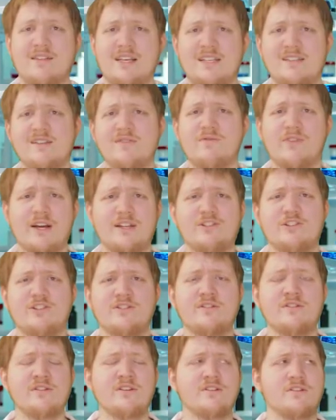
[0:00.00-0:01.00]
these
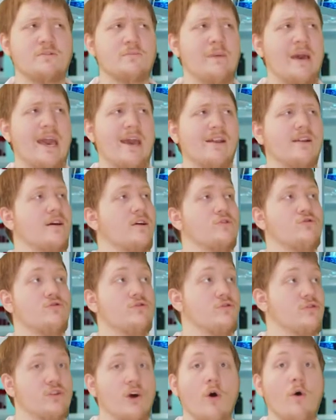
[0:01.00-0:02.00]
inventions span
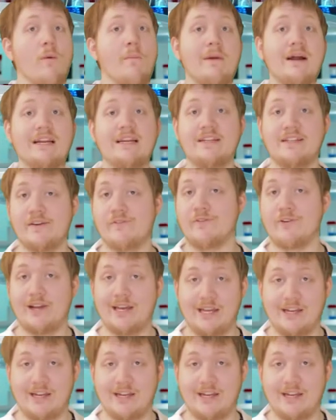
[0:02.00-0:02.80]
so many different